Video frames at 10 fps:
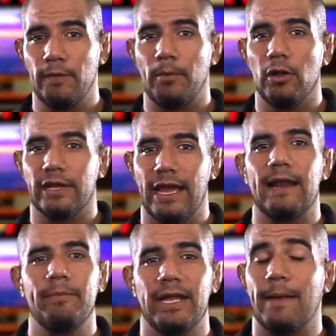Football
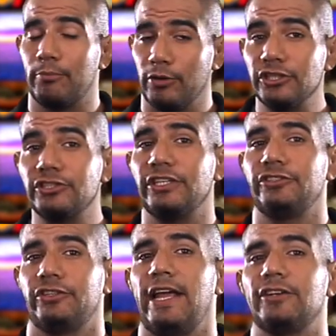Academy at British
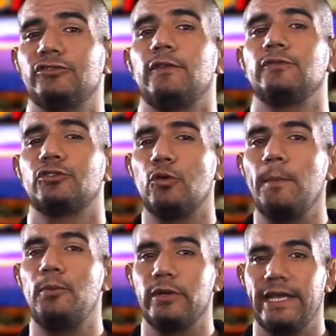International School
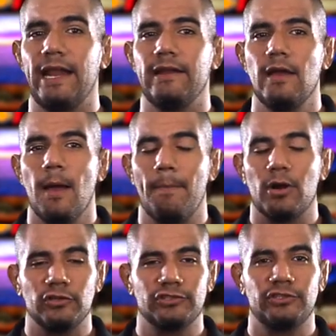Phuket, but
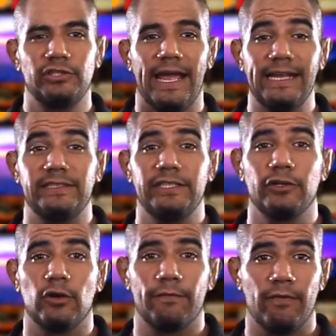also to 18
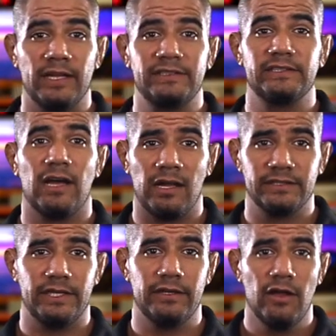year old Francis
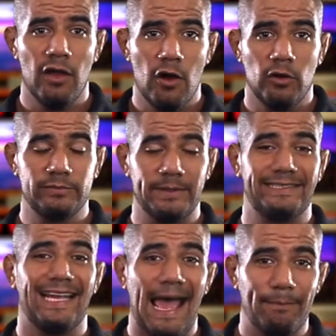Hosking, who's been
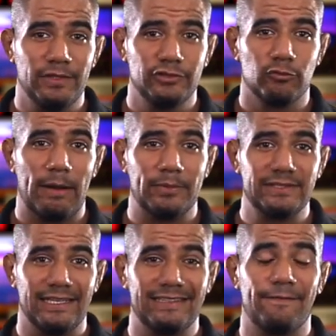tapped to
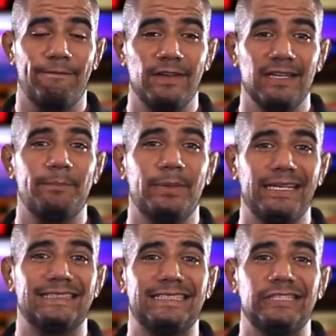represent the
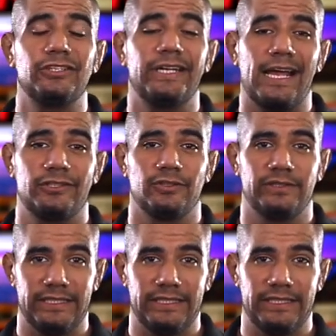Philippine senior national